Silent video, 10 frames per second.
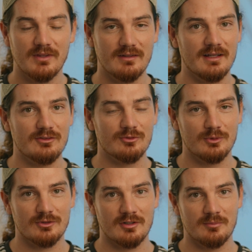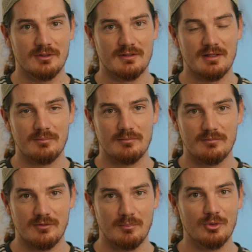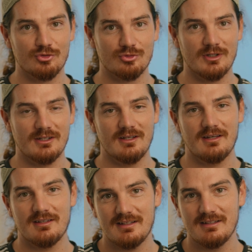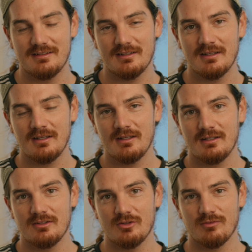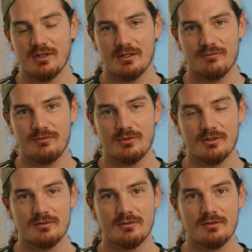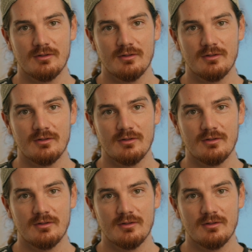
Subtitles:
and that's what's going to make that the most radiating heat in your van. If you can